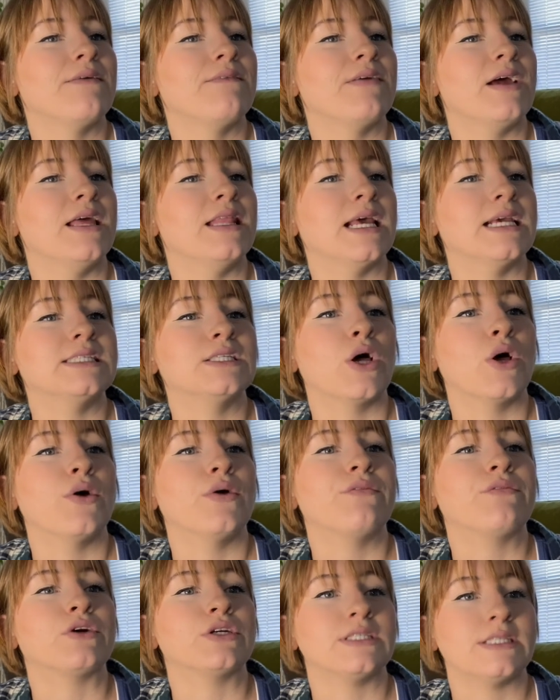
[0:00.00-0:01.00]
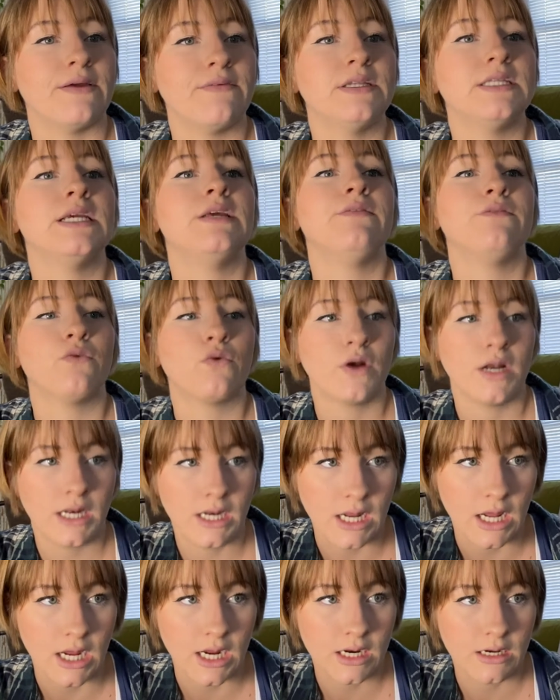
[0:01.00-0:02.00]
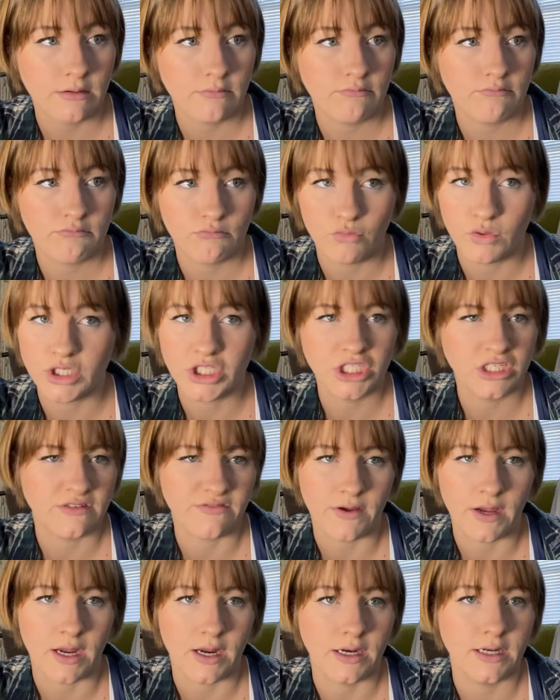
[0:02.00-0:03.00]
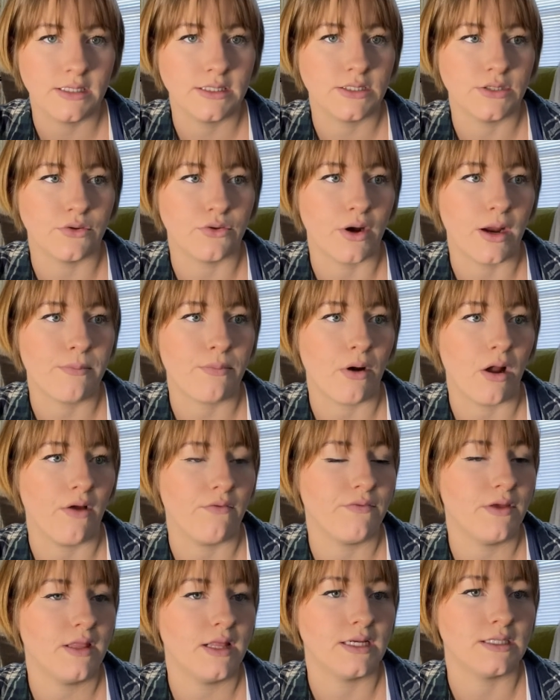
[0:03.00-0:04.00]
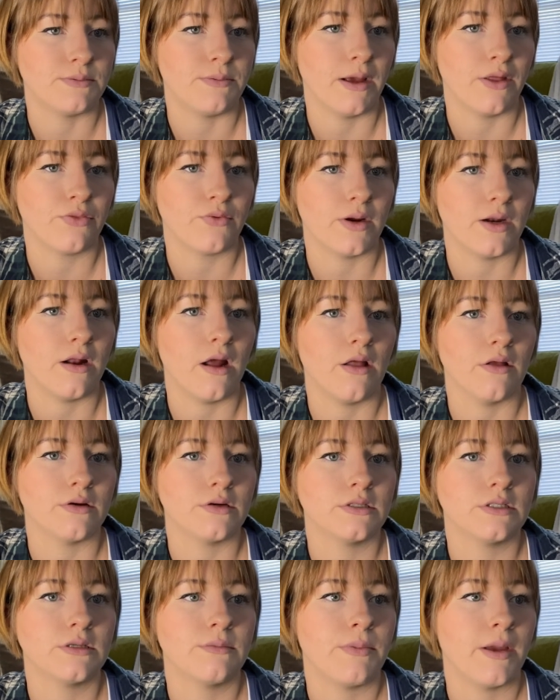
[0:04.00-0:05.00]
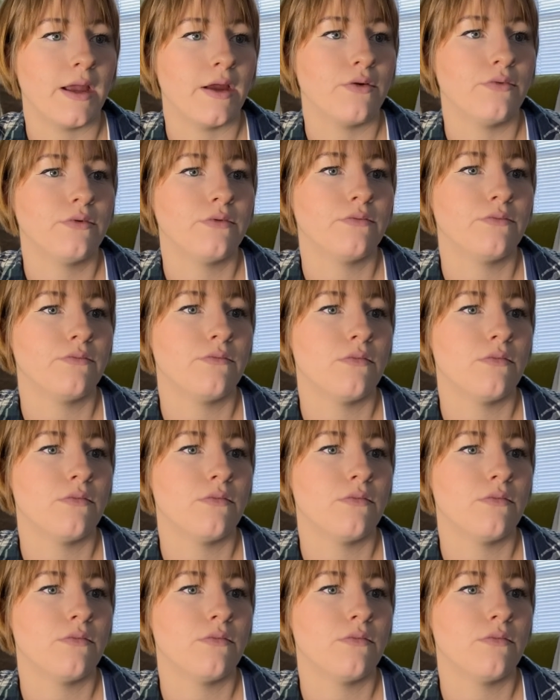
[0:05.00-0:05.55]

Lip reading: And they sold for $17.49, which is fine. It's still great profit. That's about $3 a pound.